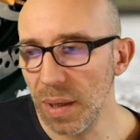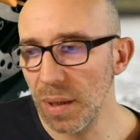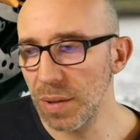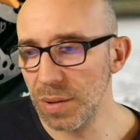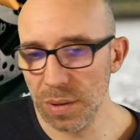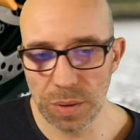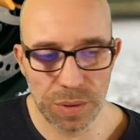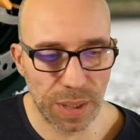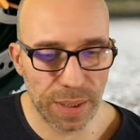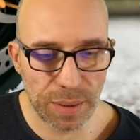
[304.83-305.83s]
So
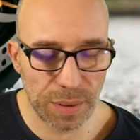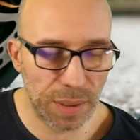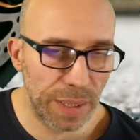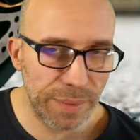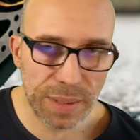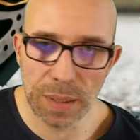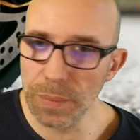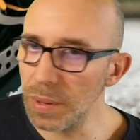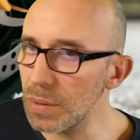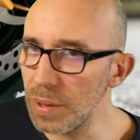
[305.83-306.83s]
every time
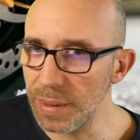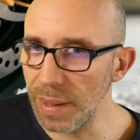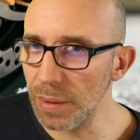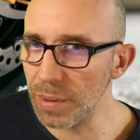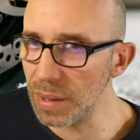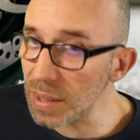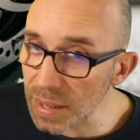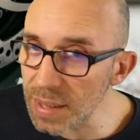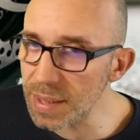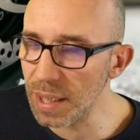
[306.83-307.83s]
we're going downhill,
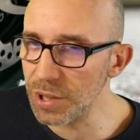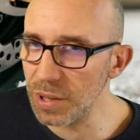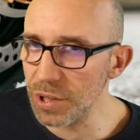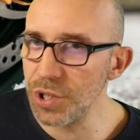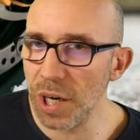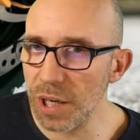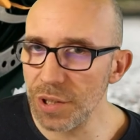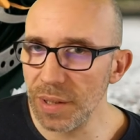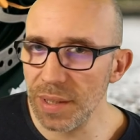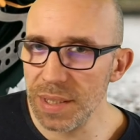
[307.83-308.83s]
he's actually
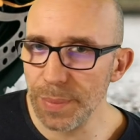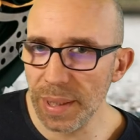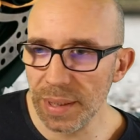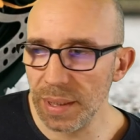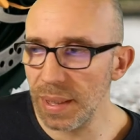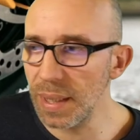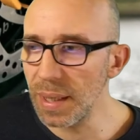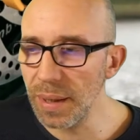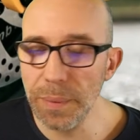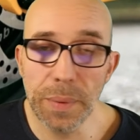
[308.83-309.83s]
charging his battery,
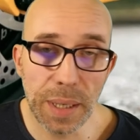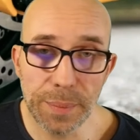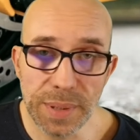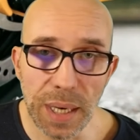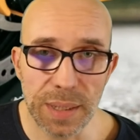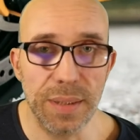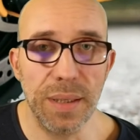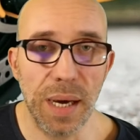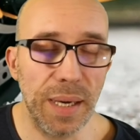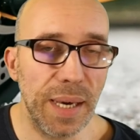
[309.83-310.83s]
where I'm not.
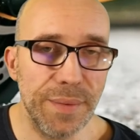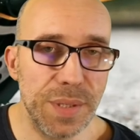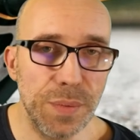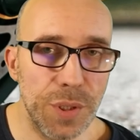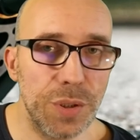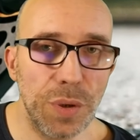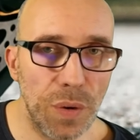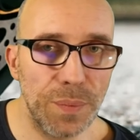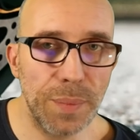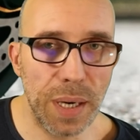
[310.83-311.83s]
I have switched
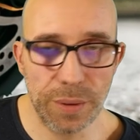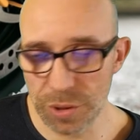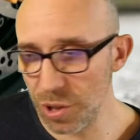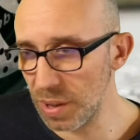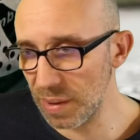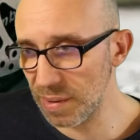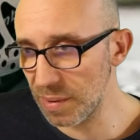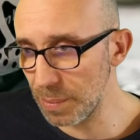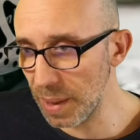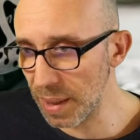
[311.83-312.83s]
off my
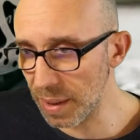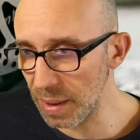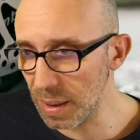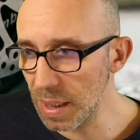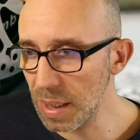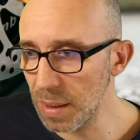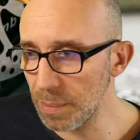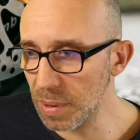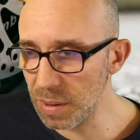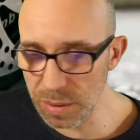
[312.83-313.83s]
regenerative braking
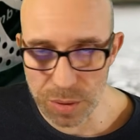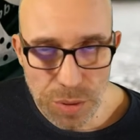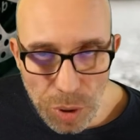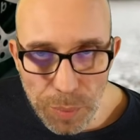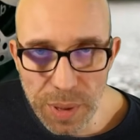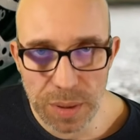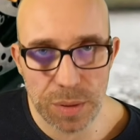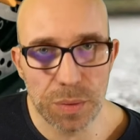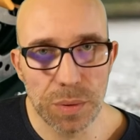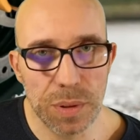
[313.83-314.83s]
because in so many
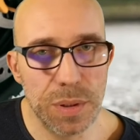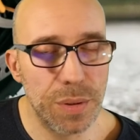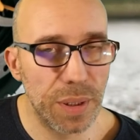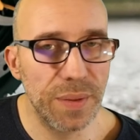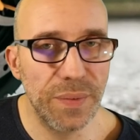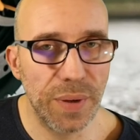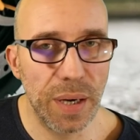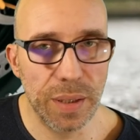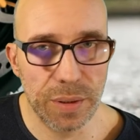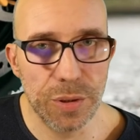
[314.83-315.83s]
scooters you can fry
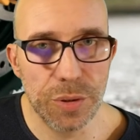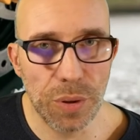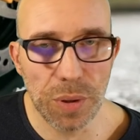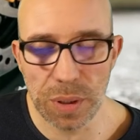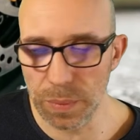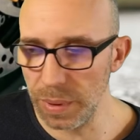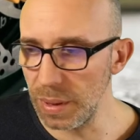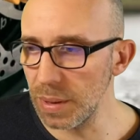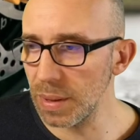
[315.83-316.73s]
a controller with it.